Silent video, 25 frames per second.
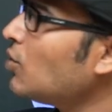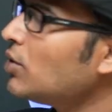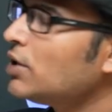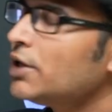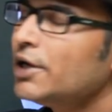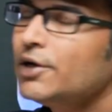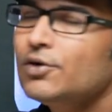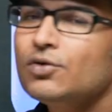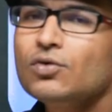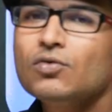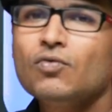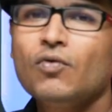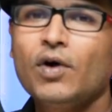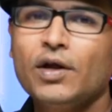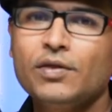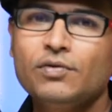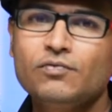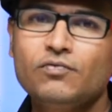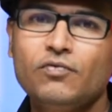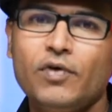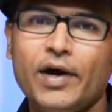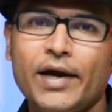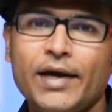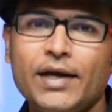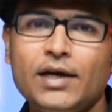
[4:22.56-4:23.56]
only to one
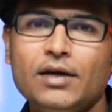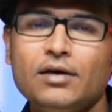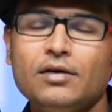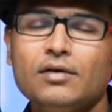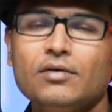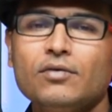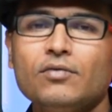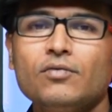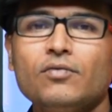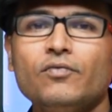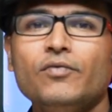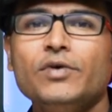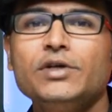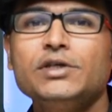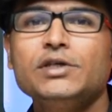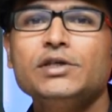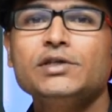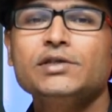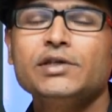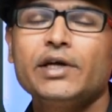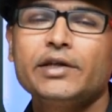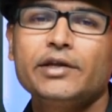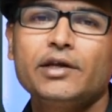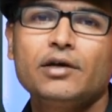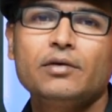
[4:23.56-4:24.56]
file, which
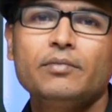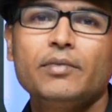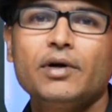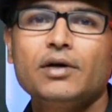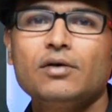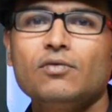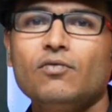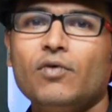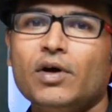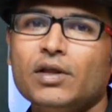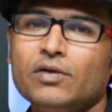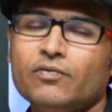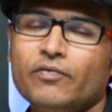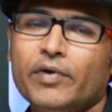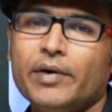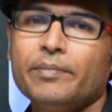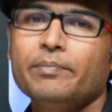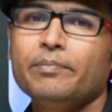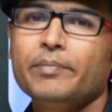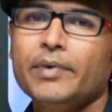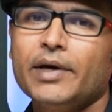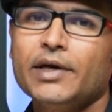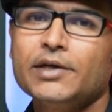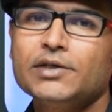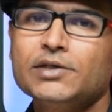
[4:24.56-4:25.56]
is nothing but one
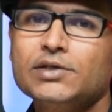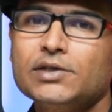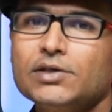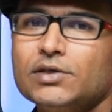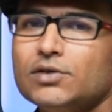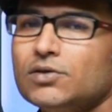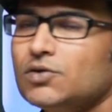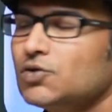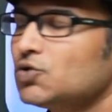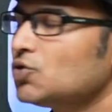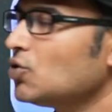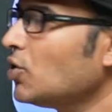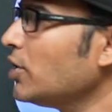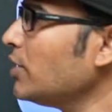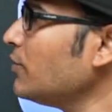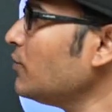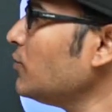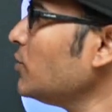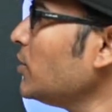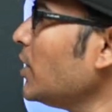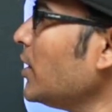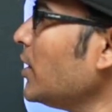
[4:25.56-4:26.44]
web page. So if